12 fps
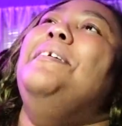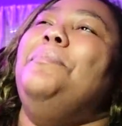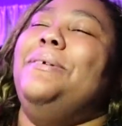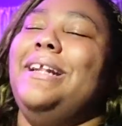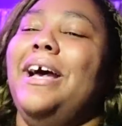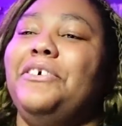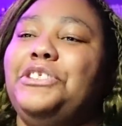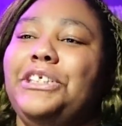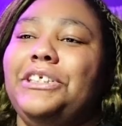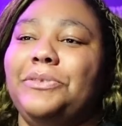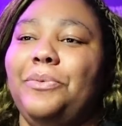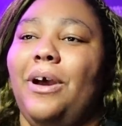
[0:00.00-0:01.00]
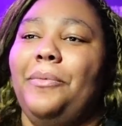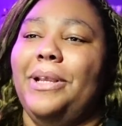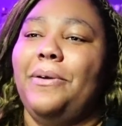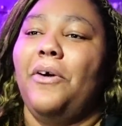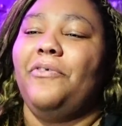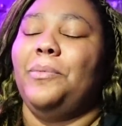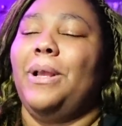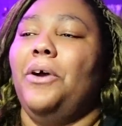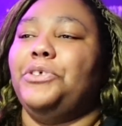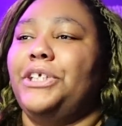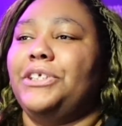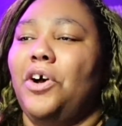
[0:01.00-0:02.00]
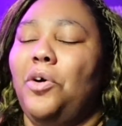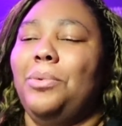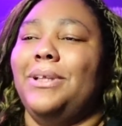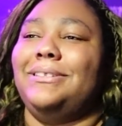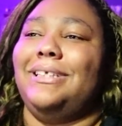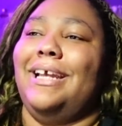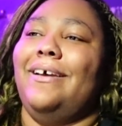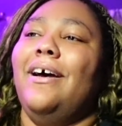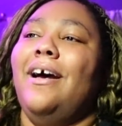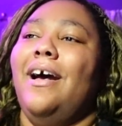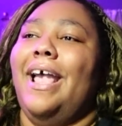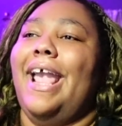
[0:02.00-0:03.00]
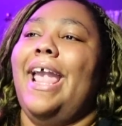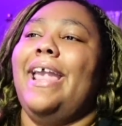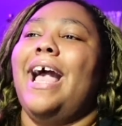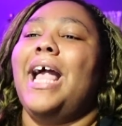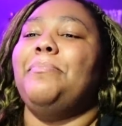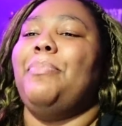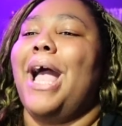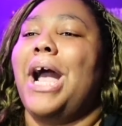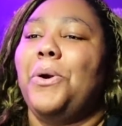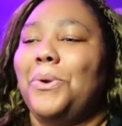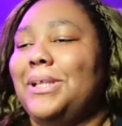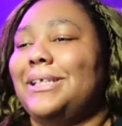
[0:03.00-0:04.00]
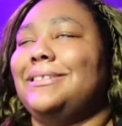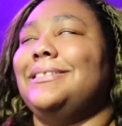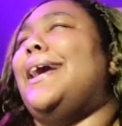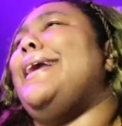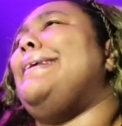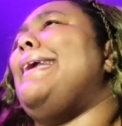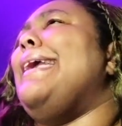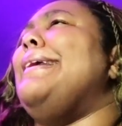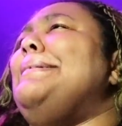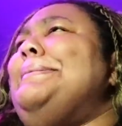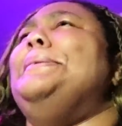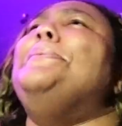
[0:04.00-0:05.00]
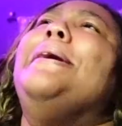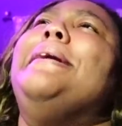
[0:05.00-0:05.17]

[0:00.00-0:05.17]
But no, she just. Uh, we go from, oh, she's homeless, and now, hey, I'm powerless. I can't do